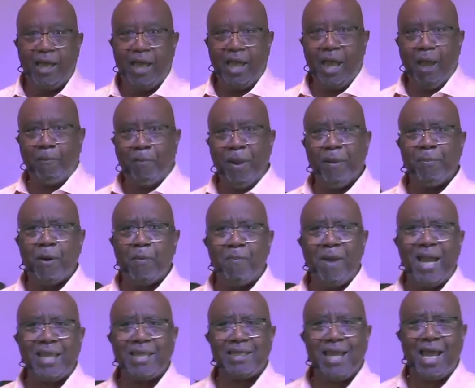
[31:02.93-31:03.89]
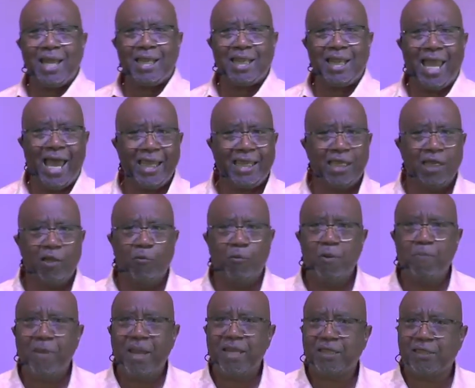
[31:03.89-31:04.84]
And people might not like it, and we
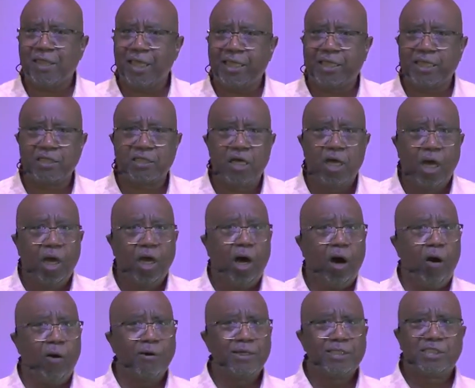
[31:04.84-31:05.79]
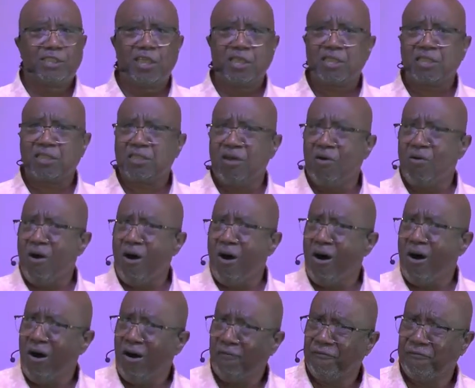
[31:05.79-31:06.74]
may think it's, oh, it's just so
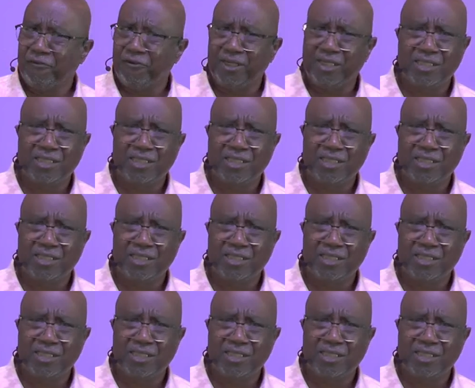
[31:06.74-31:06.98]
awful.